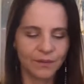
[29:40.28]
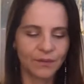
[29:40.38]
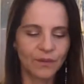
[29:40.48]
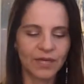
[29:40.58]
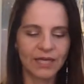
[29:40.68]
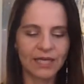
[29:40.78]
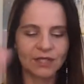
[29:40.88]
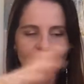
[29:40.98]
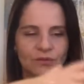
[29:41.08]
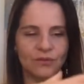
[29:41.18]
What I
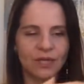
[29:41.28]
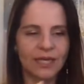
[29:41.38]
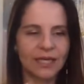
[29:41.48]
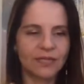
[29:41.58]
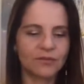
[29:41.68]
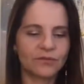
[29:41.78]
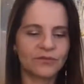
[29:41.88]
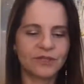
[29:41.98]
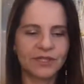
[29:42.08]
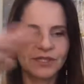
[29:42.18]
like to do, I like to
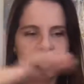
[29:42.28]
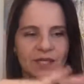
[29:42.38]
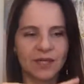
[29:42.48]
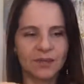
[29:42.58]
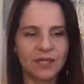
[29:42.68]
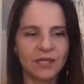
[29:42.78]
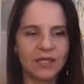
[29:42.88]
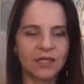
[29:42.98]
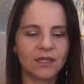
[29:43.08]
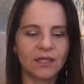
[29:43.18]
first come in
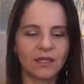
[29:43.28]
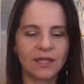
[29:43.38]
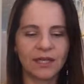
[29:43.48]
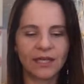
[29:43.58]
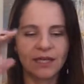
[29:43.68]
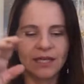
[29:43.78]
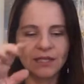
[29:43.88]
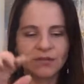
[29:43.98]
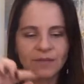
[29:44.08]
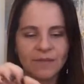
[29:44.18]
here and I
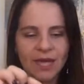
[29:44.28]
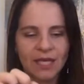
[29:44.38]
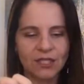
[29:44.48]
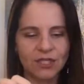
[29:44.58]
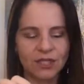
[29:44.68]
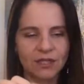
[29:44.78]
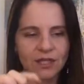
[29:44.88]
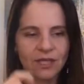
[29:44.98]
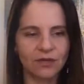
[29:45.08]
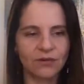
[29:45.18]
like to
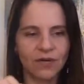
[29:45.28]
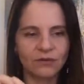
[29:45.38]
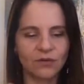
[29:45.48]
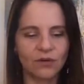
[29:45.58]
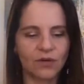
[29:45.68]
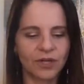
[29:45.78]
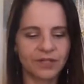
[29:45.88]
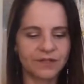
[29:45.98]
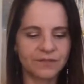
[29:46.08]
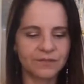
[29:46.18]
imagine a ground
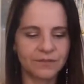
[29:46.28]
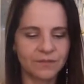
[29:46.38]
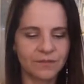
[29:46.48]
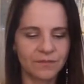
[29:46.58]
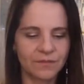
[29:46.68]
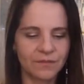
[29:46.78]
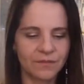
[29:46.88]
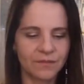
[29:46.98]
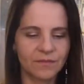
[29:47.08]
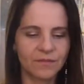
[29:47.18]
cord.
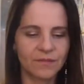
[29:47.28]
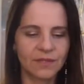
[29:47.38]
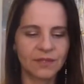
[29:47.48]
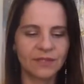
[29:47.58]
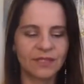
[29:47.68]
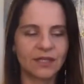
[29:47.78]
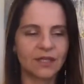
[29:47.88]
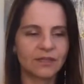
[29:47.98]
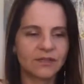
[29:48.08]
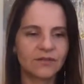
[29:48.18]
Take the
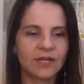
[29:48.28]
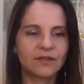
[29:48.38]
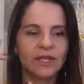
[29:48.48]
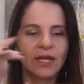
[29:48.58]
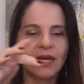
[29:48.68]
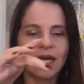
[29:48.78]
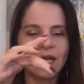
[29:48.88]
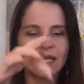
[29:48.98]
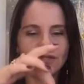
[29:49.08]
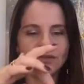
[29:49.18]
others on out.
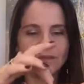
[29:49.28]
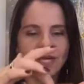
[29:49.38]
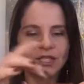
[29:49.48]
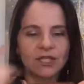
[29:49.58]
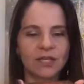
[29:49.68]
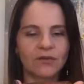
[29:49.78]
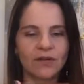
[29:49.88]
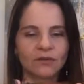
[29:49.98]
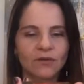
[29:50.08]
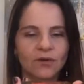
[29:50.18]
I like to imagine a
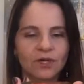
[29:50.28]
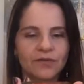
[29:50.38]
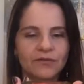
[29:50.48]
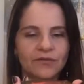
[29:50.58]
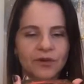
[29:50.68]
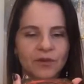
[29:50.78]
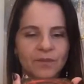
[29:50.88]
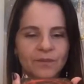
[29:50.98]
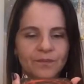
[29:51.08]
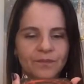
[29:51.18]
ground cord
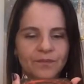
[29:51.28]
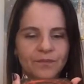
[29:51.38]
from